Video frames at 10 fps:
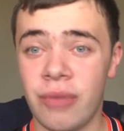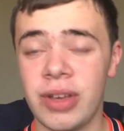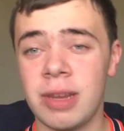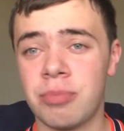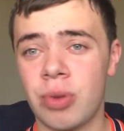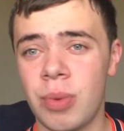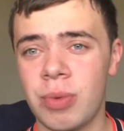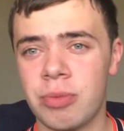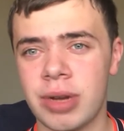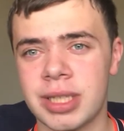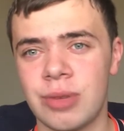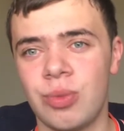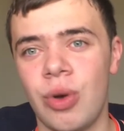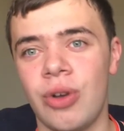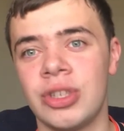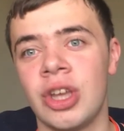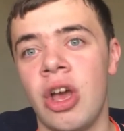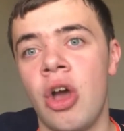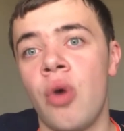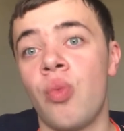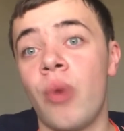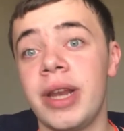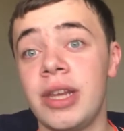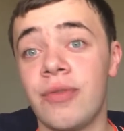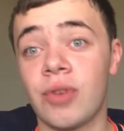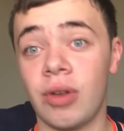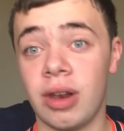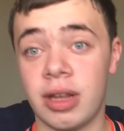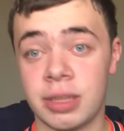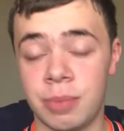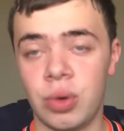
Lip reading: I think the problem with Preston was when you've got the likes of